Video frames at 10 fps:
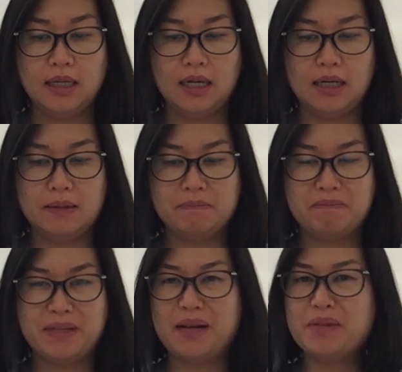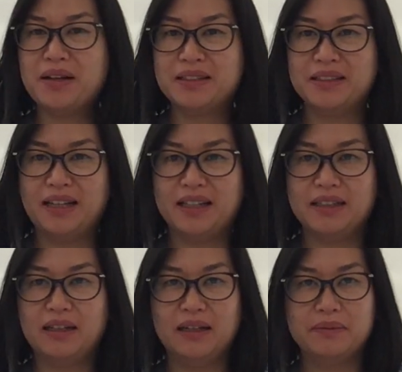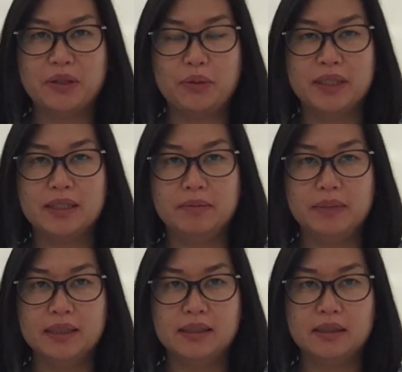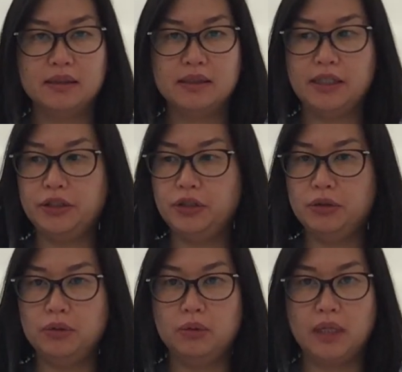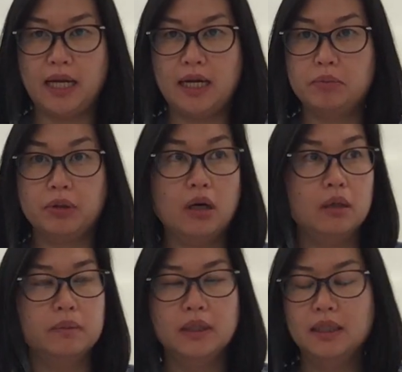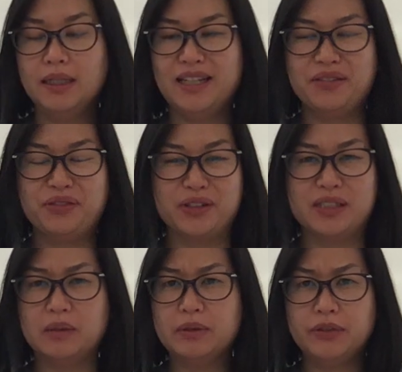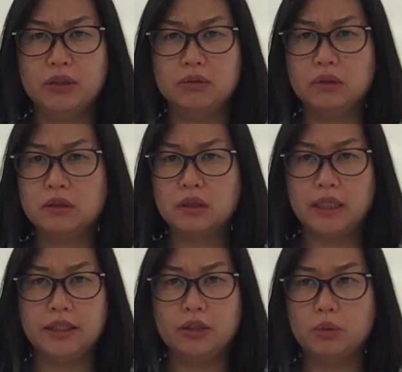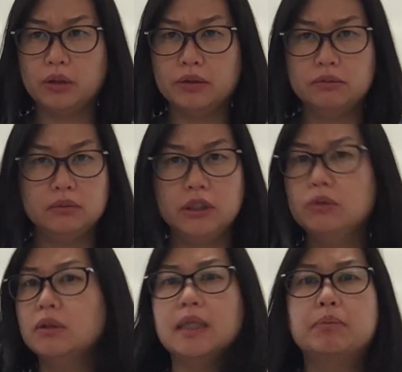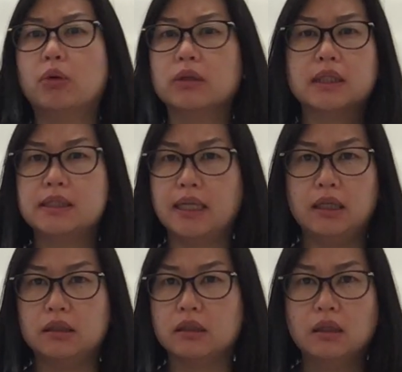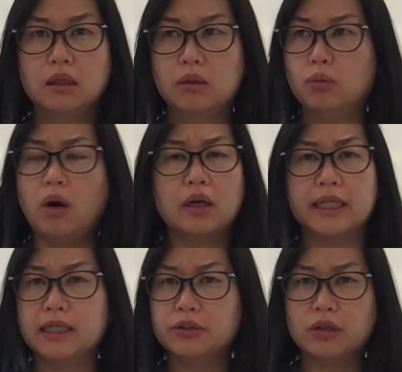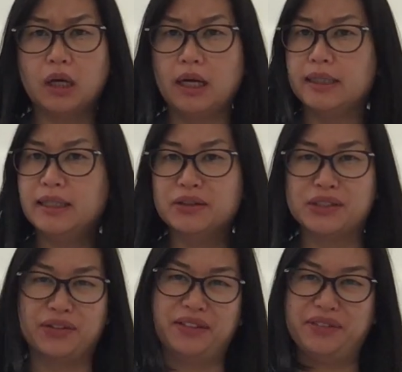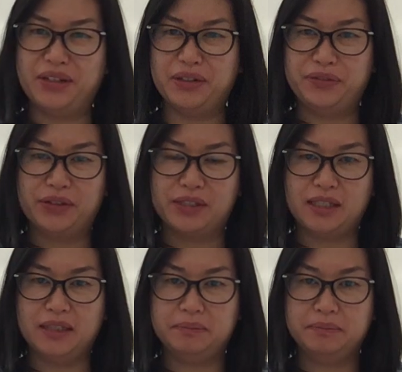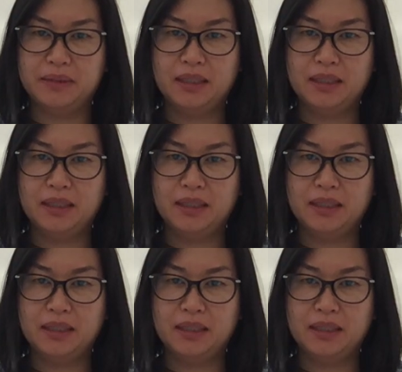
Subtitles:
But I'm not gonna lie, I'm going to miss seeing you at prom, and for some of you, look like you were a newly born gazelle walking in your high heels for the very first time.